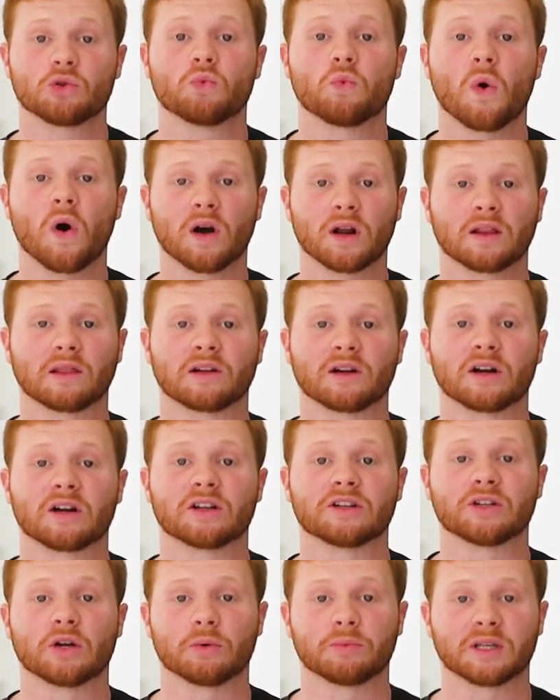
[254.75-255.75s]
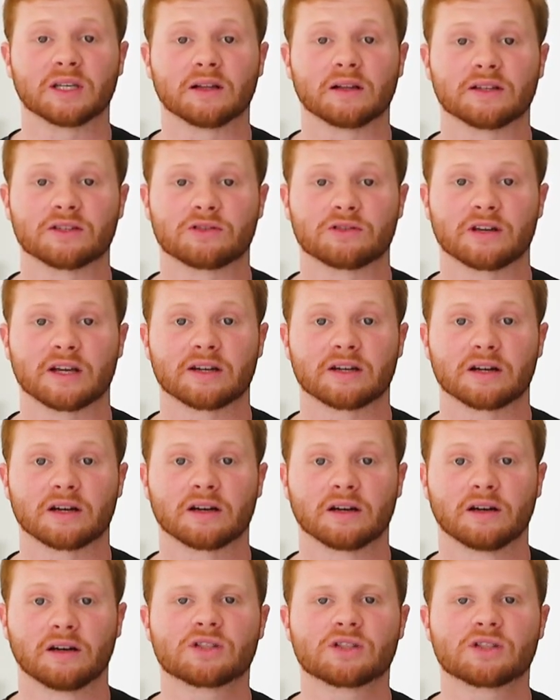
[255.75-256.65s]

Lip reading: you want to learn Adobe Illustrator.